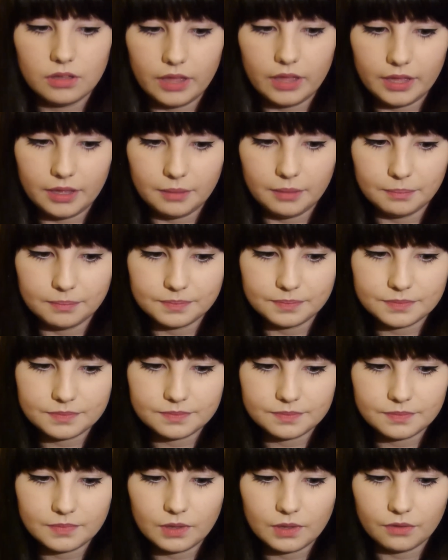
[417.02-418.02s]

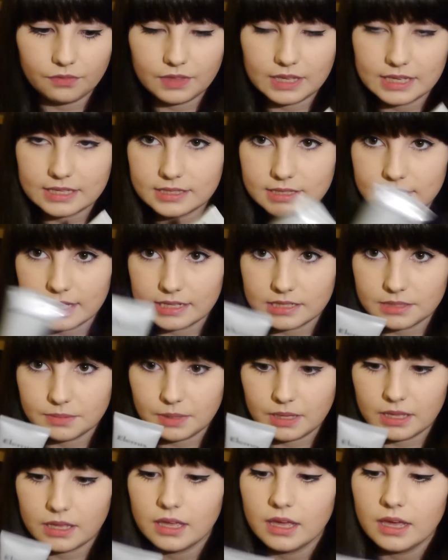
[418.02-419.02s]
of this sent
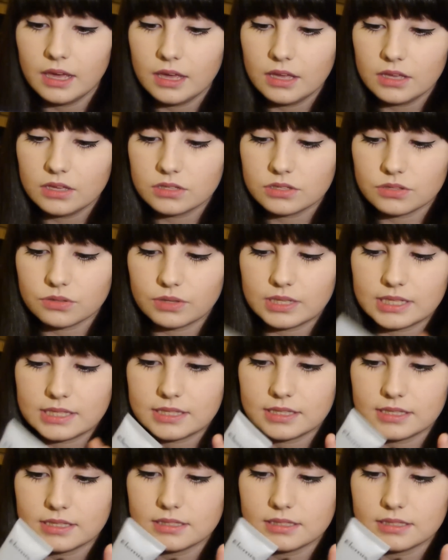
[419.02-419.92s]
to me, so this